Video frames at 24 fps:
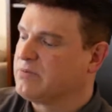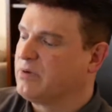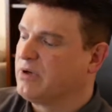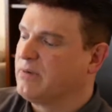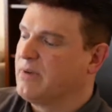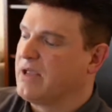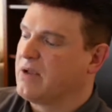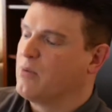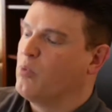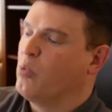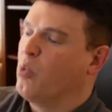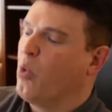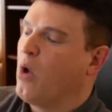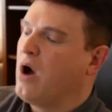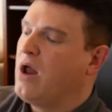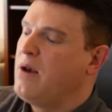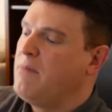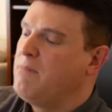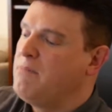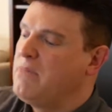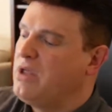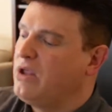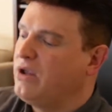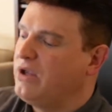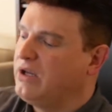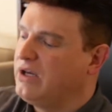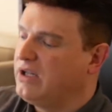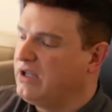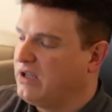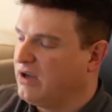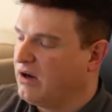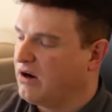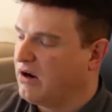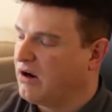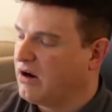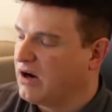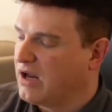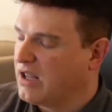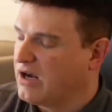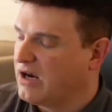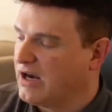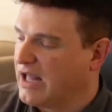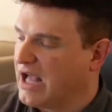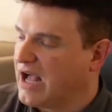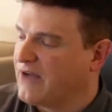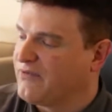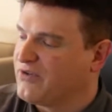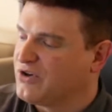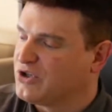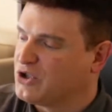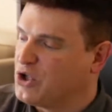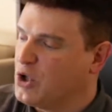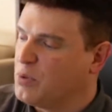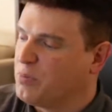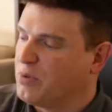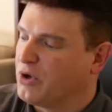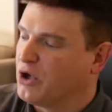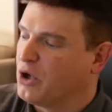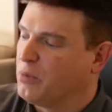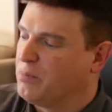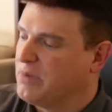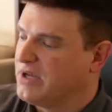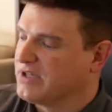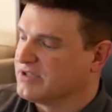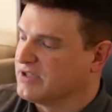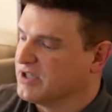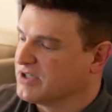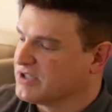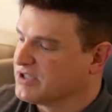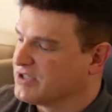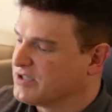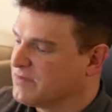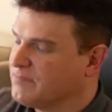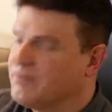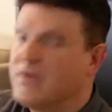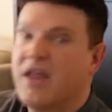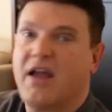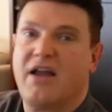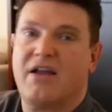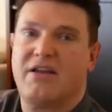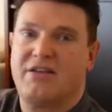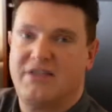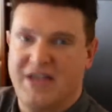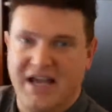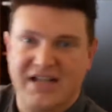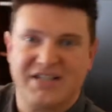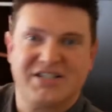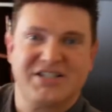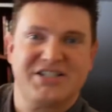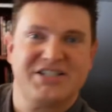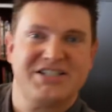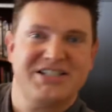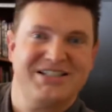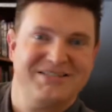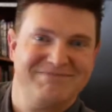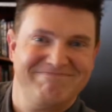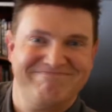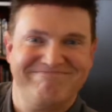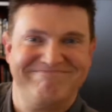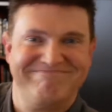to make $1 million a year in an Alpha 2.0 business? Yes.